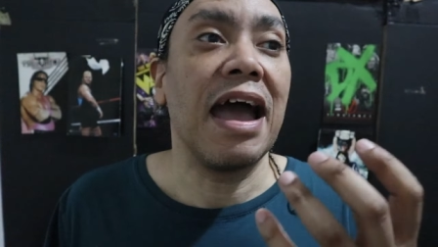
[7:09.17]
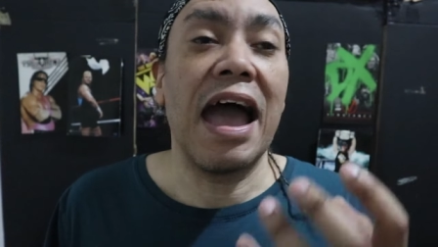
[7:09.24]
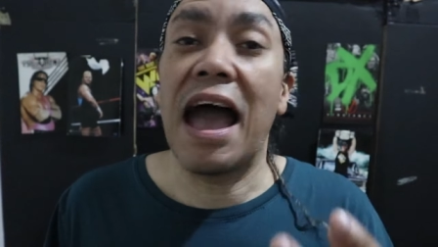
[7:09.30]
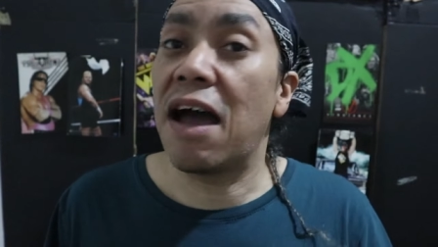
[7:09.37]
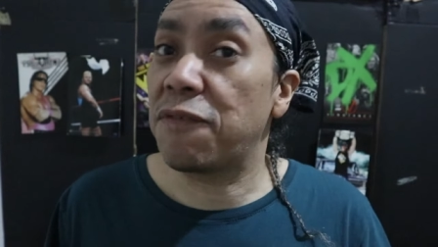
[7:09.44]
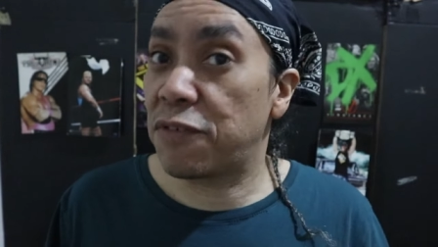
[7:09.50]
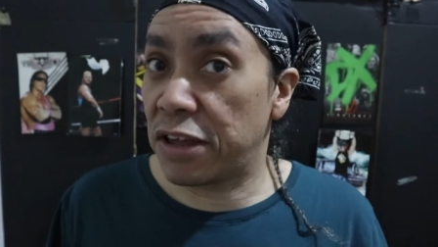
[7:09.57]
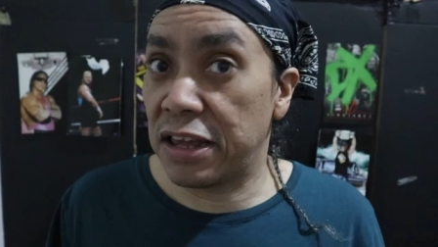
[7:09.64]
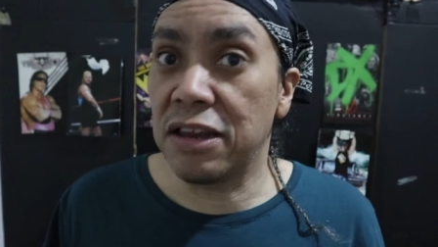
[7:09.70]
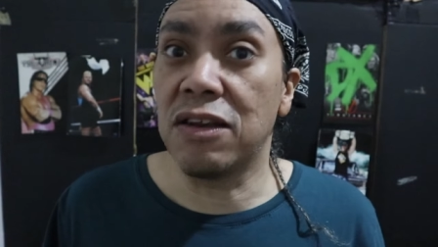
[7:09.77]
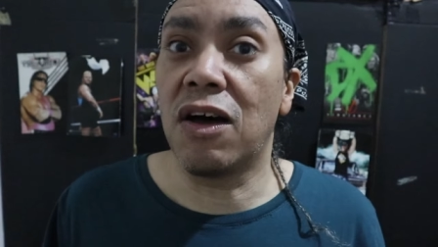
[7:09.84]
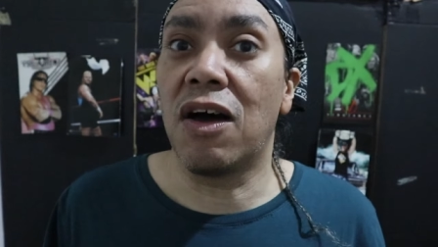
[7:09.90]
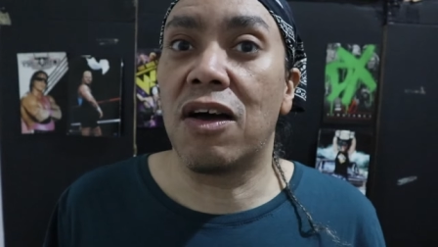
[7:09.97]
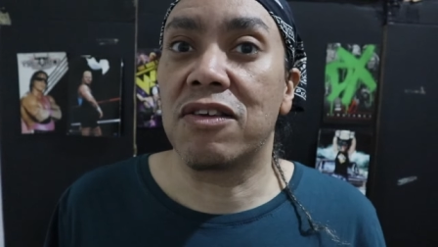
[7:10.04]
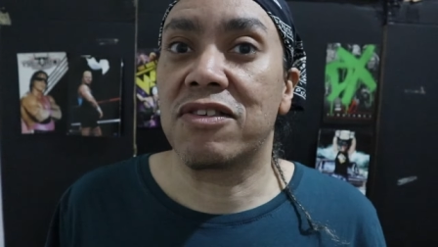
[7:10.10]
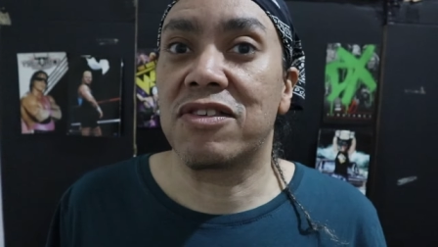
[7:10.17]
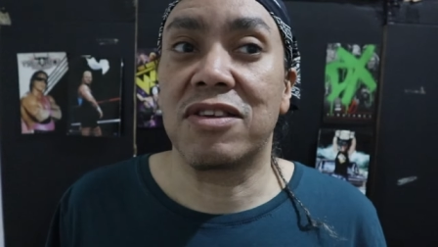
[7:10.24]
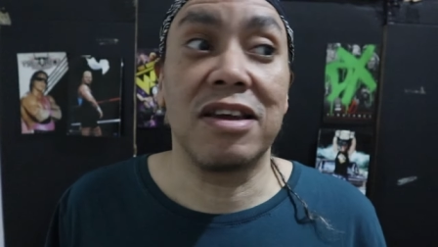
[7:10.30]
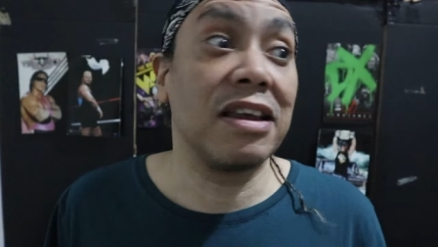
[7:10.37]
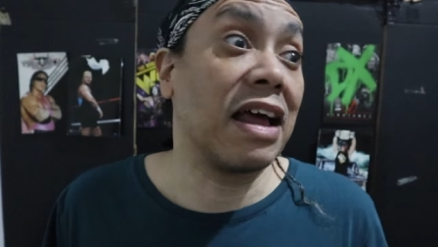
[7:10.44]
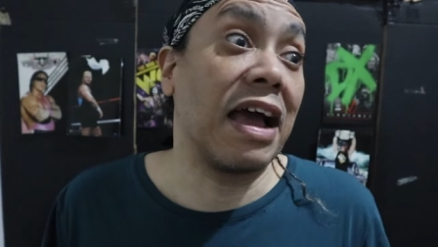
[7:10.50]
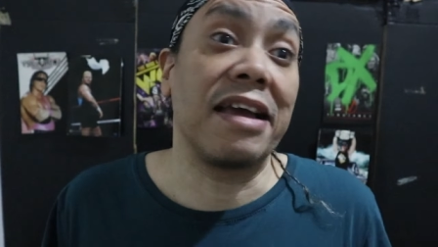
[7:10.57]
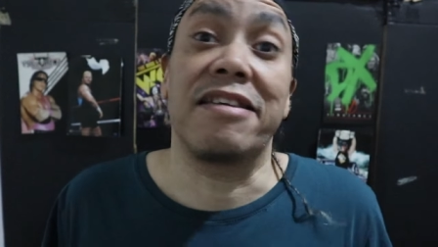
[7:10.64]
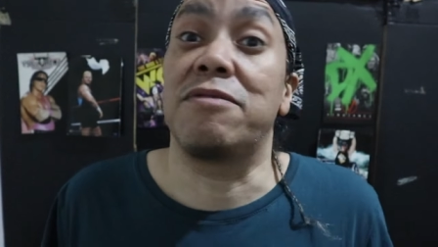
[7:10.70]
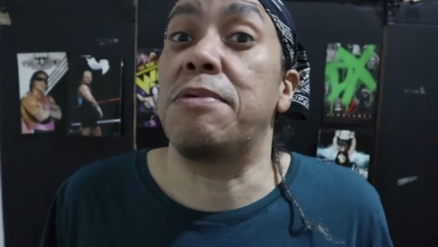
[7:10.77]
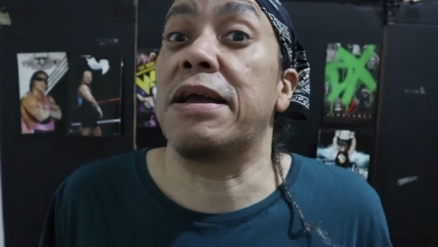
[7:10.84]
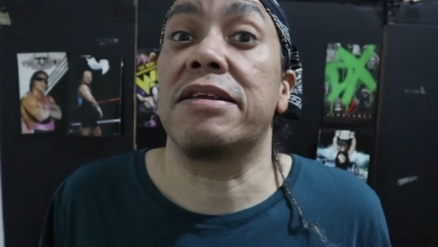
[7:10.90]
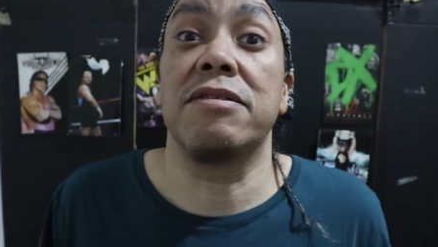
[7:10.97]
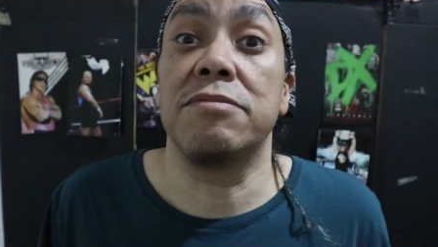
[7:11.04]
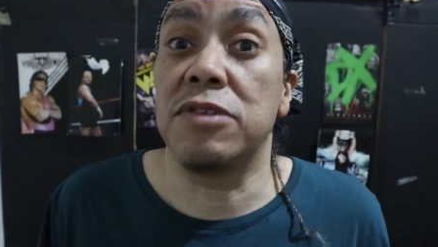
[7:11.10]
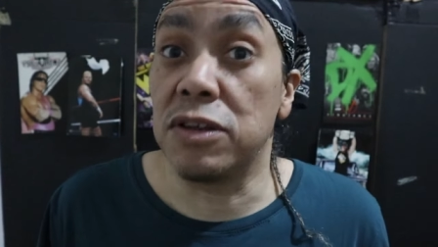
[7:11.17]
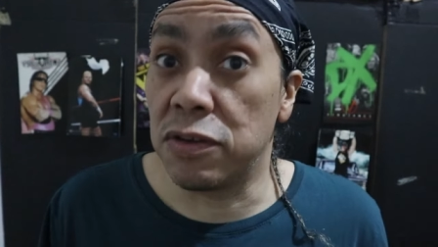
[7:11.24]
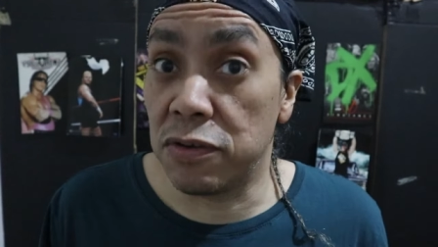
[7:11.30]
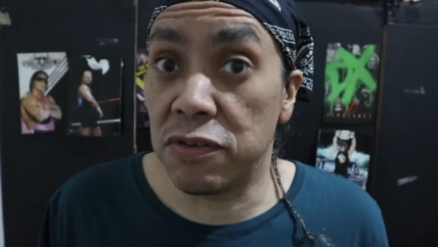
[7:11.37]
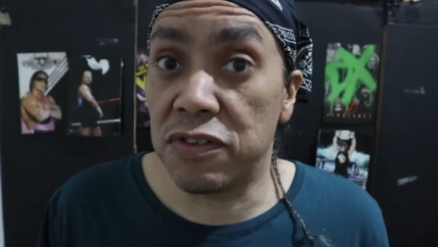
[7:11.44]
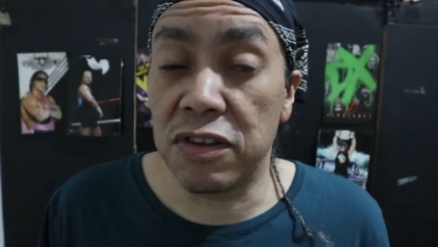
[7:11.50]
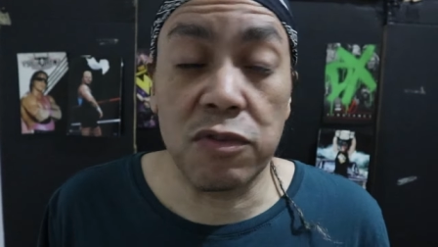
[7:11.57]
after he lost, and I expect him to lose.